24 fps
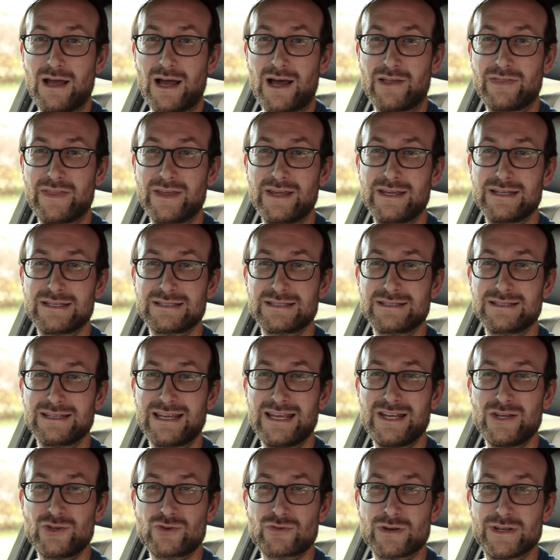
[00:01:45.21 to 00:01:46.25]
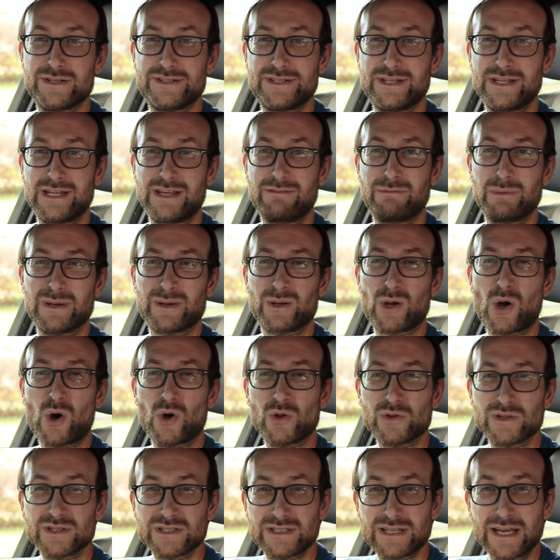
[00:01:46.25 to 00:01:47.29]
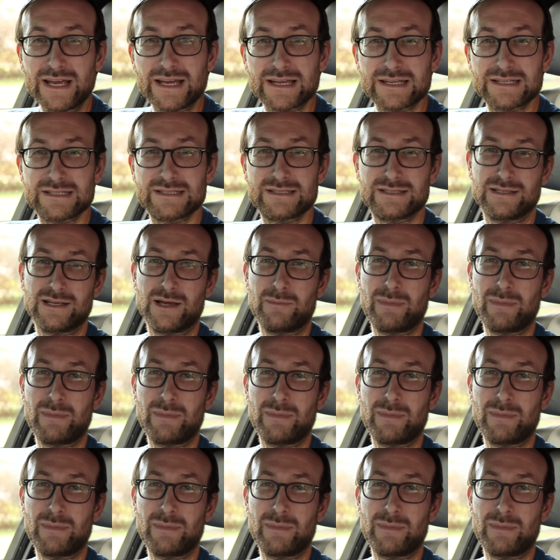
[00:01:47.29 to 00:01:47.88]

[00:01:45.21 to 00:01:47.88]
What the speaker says: I think it's interesting to give it a context